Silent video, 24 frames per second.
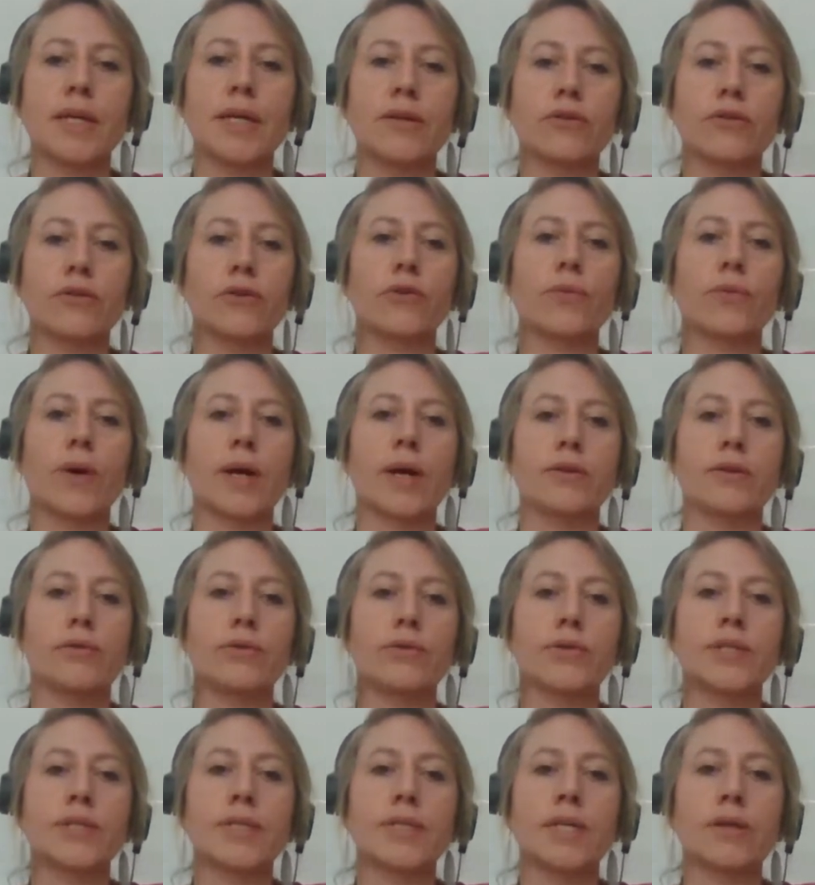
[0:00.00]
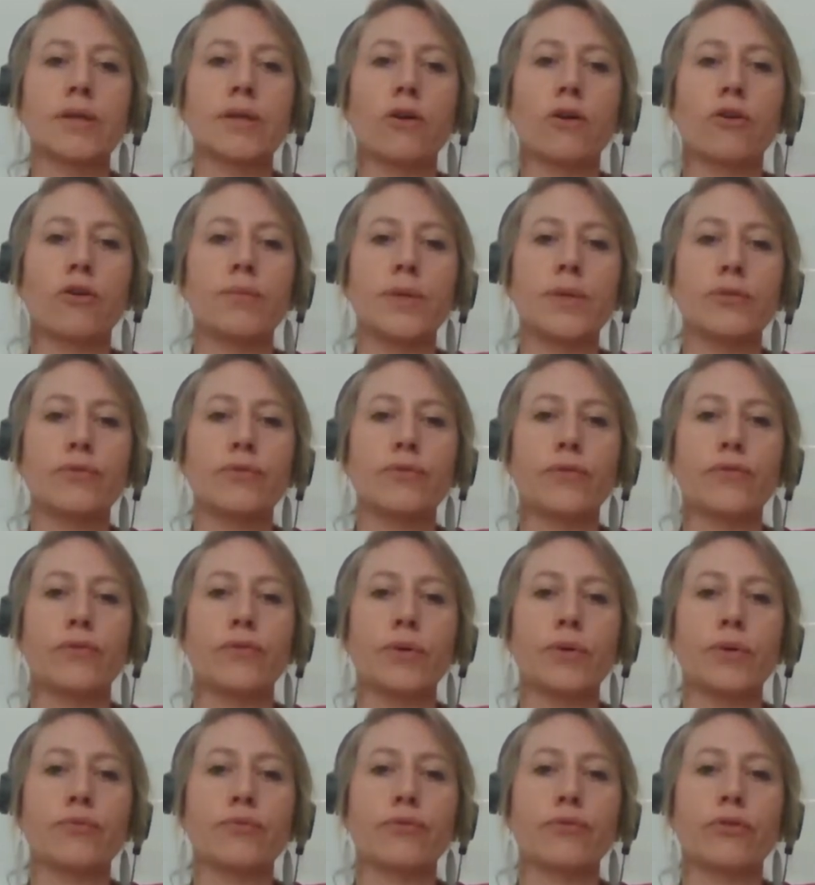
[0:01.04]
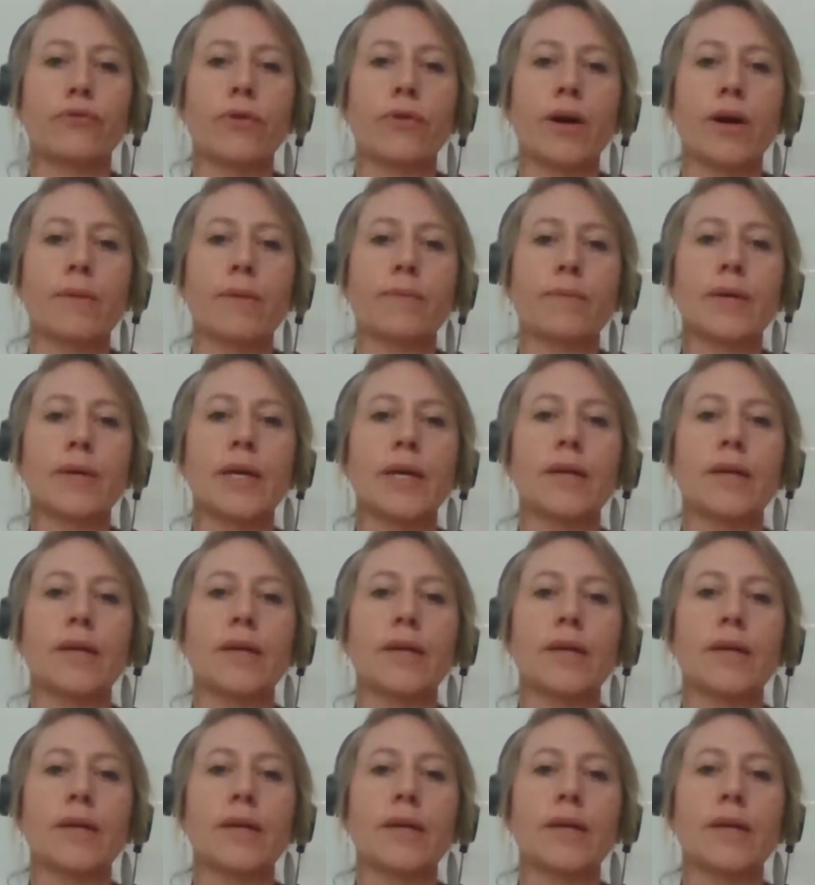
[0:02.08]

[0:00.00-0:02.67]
in a grad nursing or midwifery program